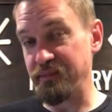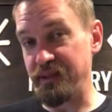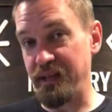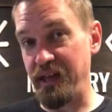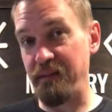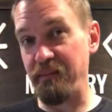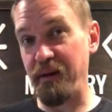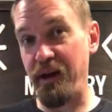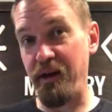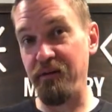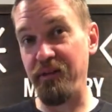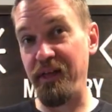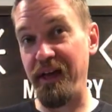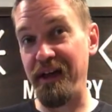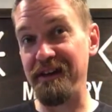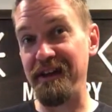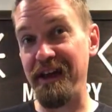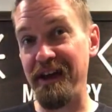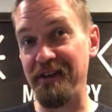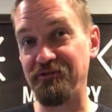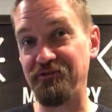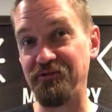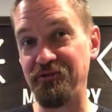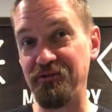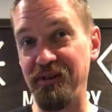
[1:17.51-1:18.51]
Came out with that
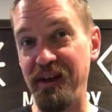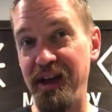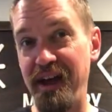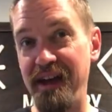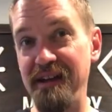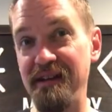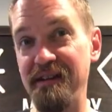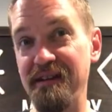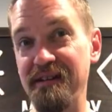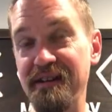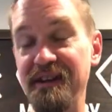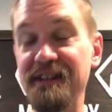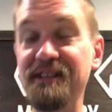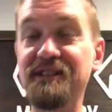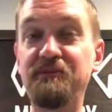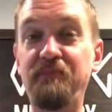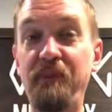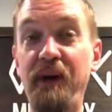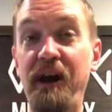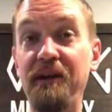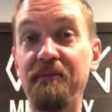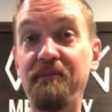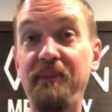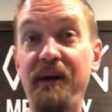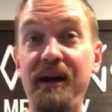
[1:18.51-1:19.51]
yesterday,
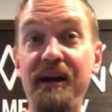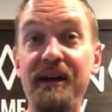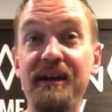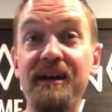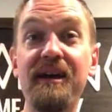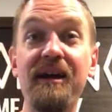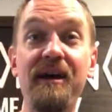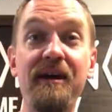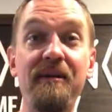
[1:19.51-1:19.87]
inspired by